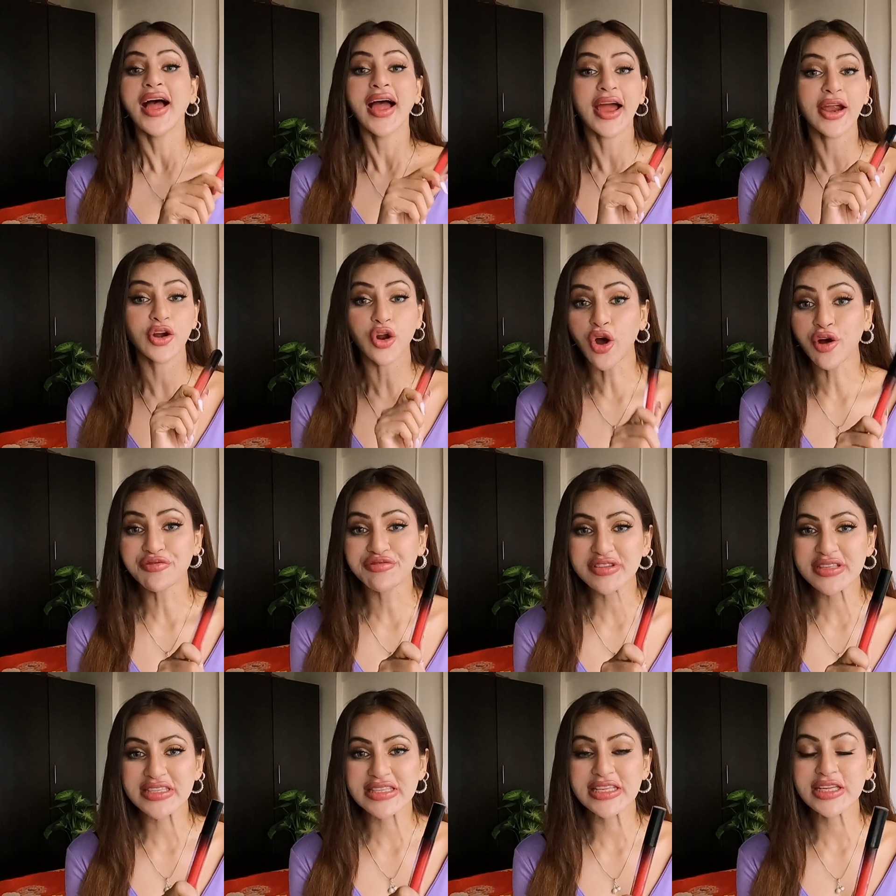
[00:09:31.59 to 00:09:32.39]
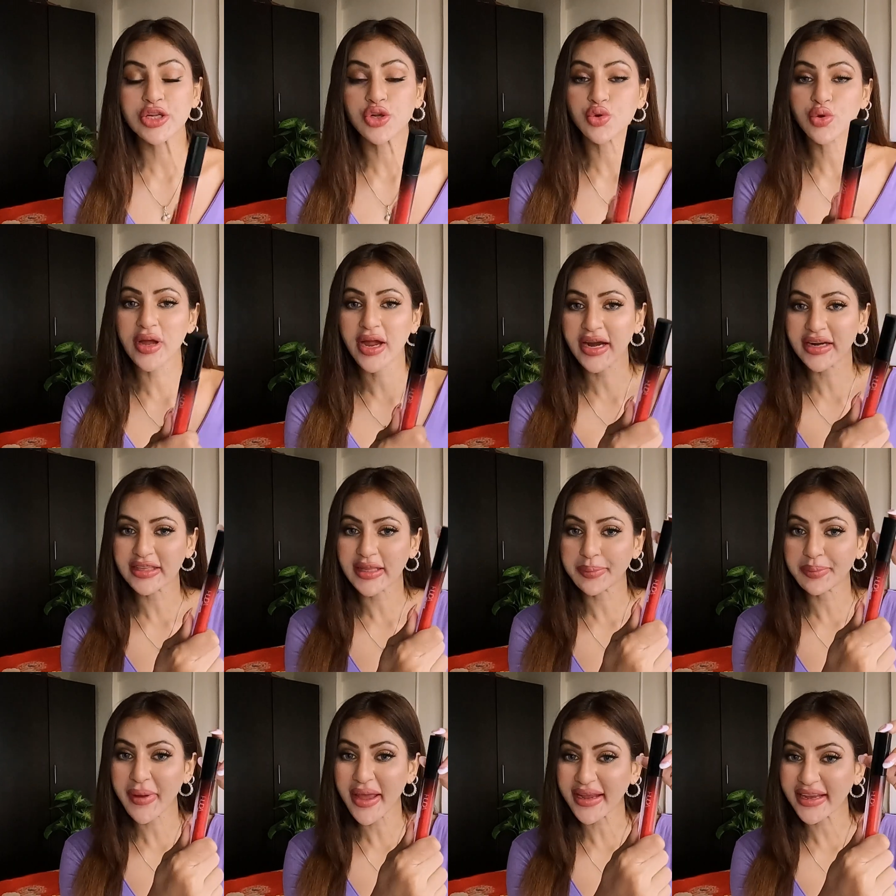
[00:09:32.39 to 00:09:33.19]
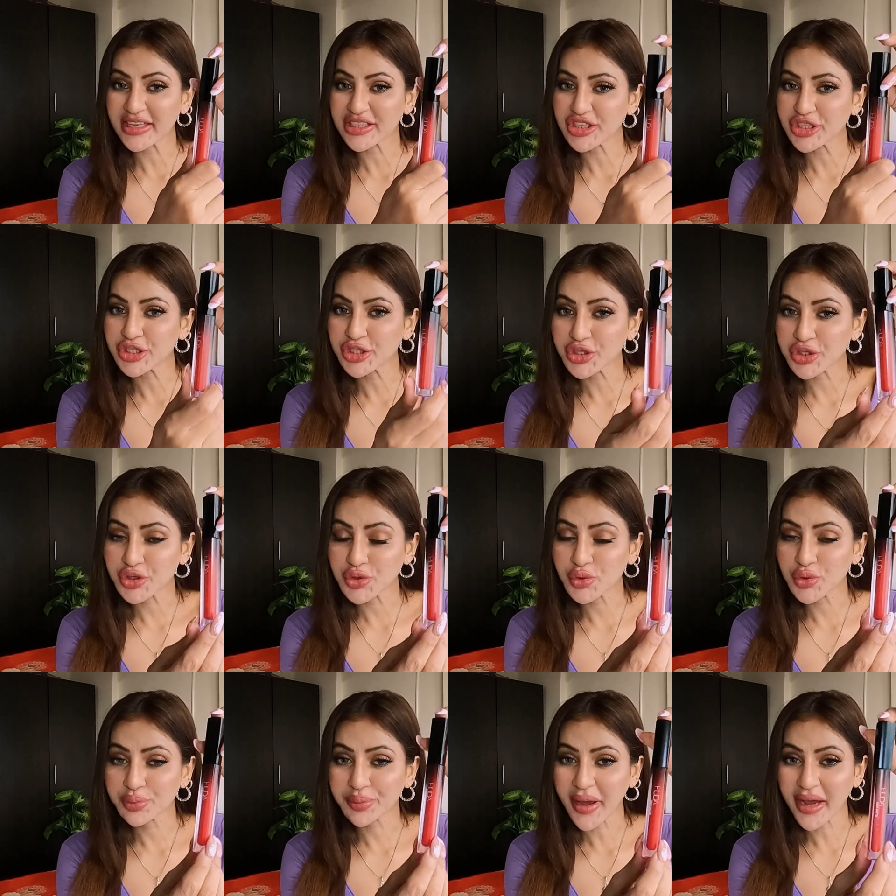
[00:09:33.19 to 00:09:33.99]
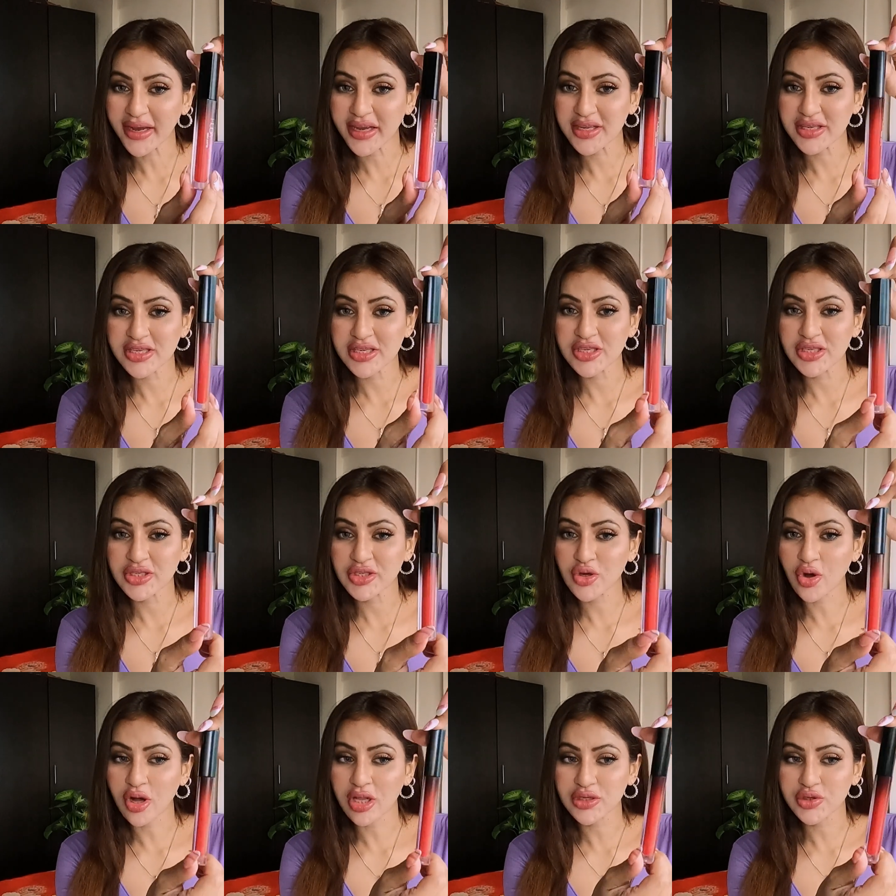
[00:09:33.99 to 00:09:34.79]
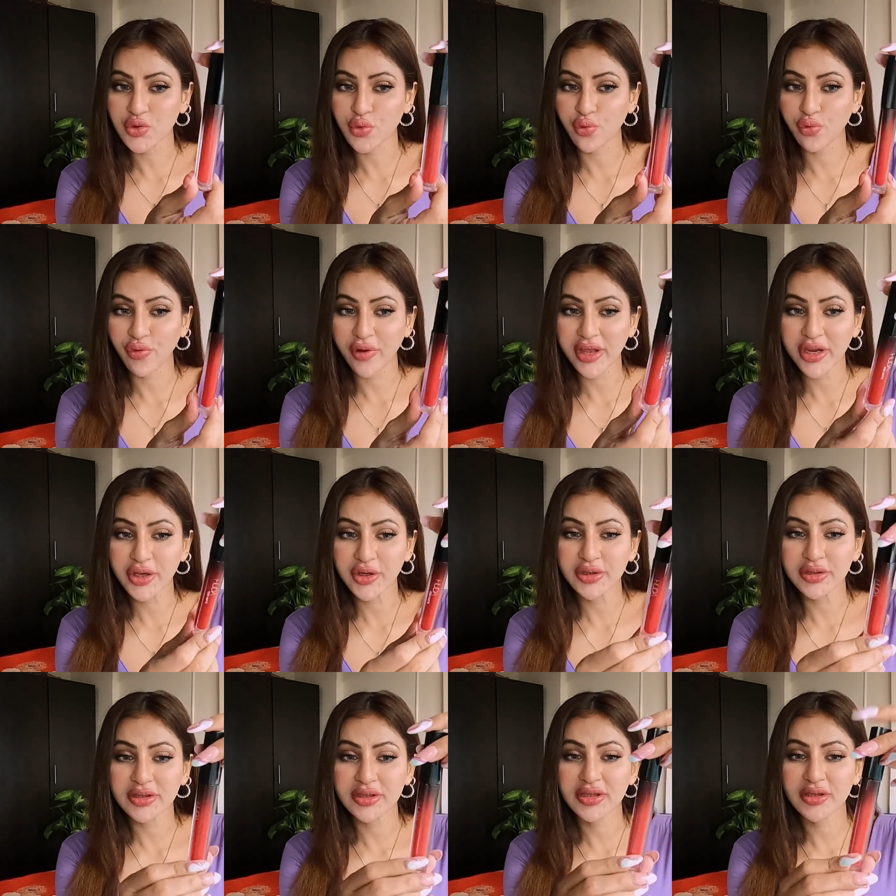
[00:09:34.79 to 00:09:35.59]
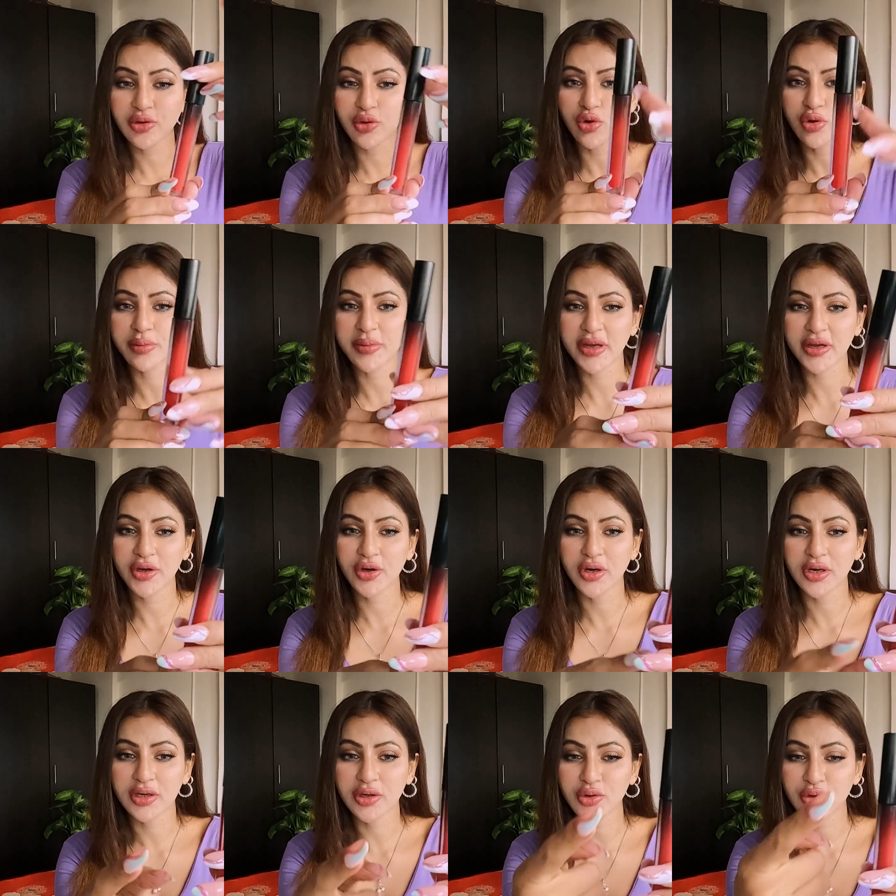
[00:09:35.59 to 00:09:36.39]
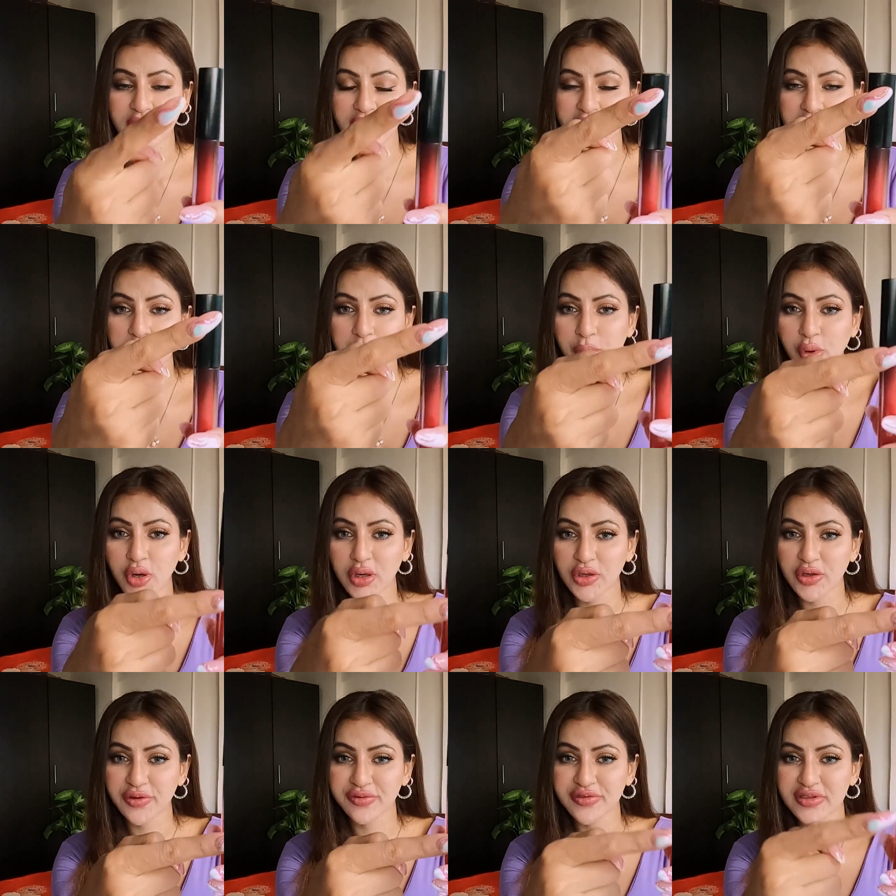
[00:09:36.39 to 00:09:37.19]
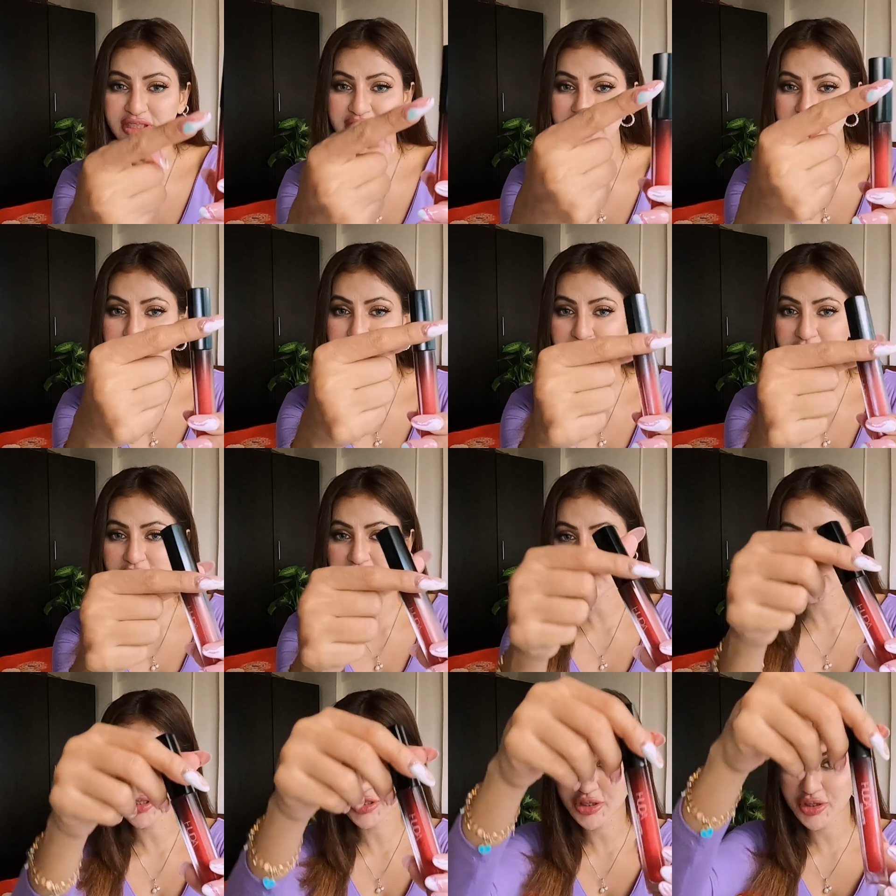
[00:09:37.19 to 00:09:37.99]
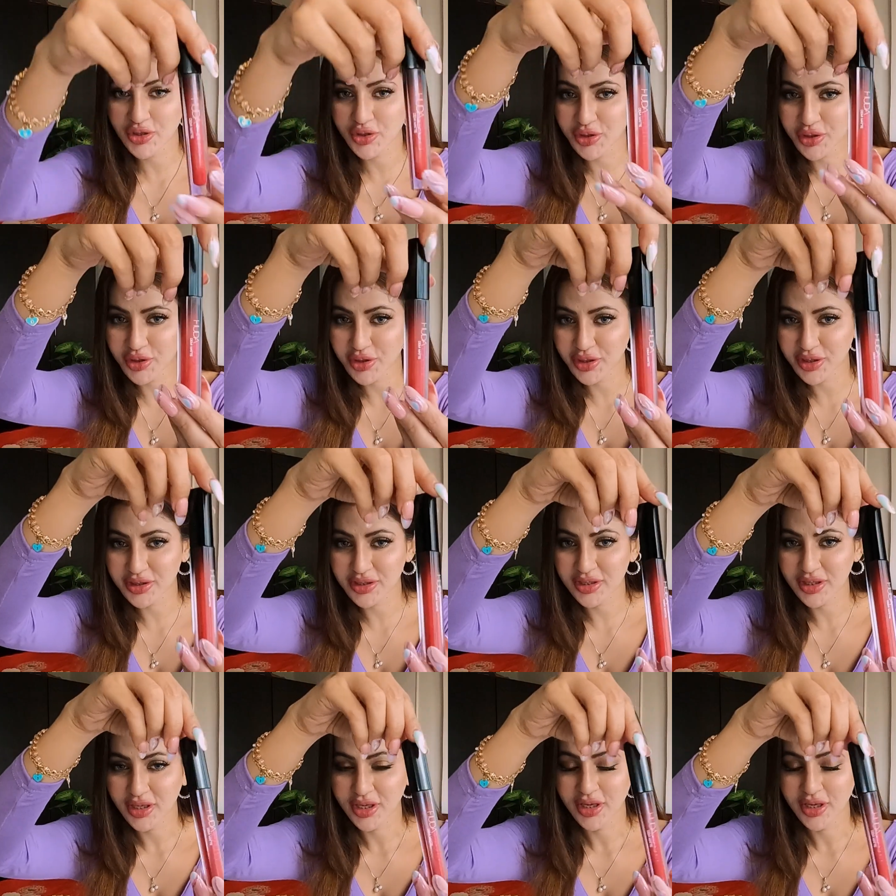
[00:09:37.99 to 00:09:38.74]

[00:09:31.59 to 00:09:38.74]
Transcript: And obviously, look at the packaging too. Packaging is also very good. Oh my god, look at the body of this lipstick, it's so good.